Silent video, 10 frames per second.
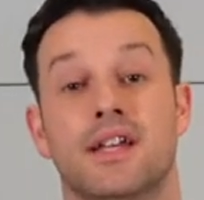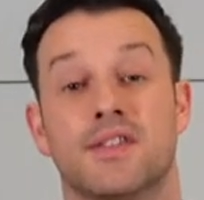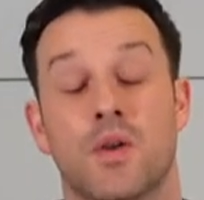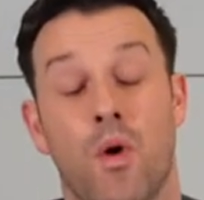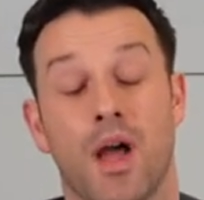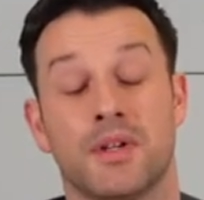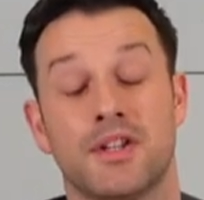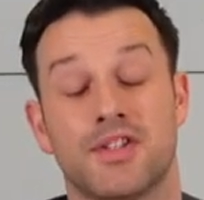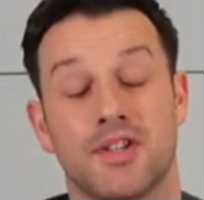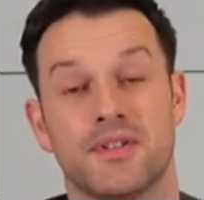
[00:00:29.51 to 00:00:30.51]
So what I'm going
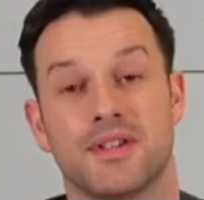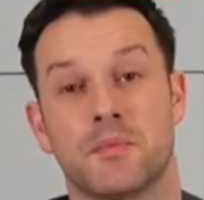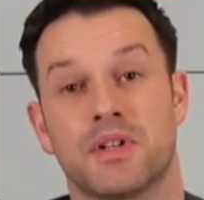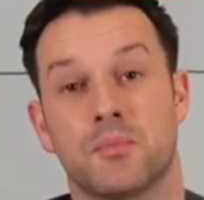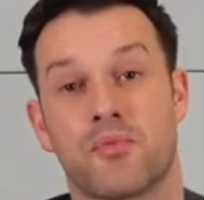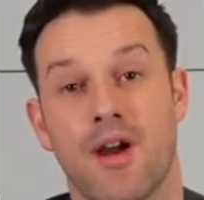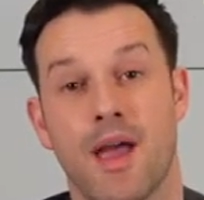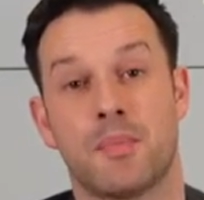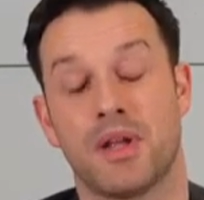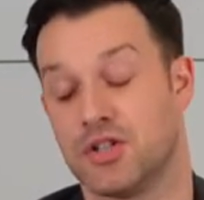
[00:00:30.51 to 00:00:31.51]
to do is I'm going to
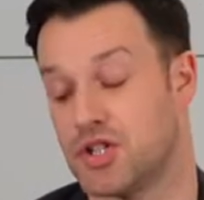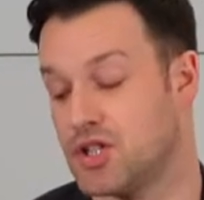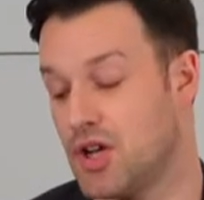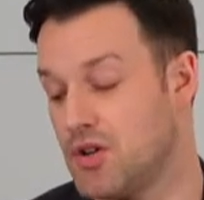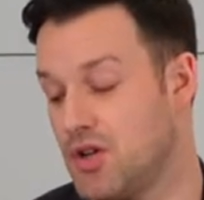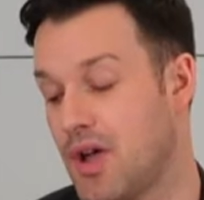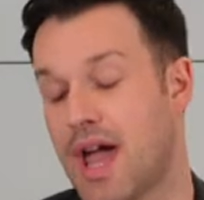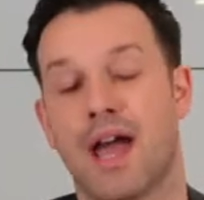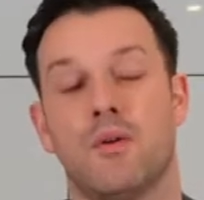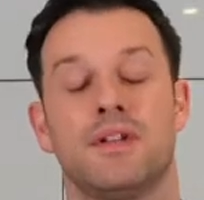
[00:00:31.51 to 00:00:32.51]
prep and show you
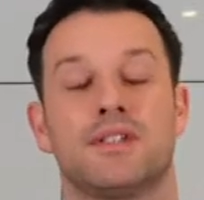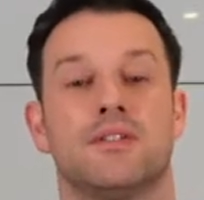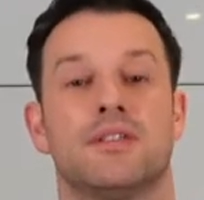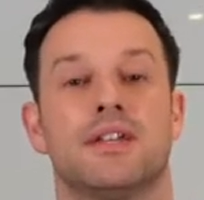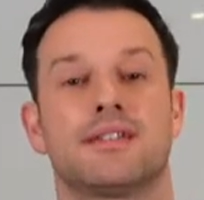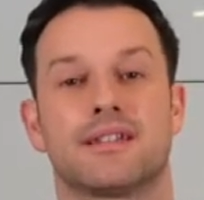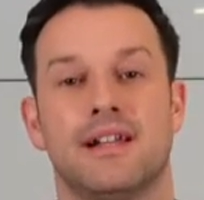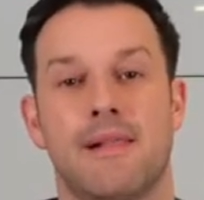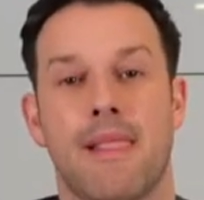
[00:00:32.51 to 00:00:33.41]
how we do this,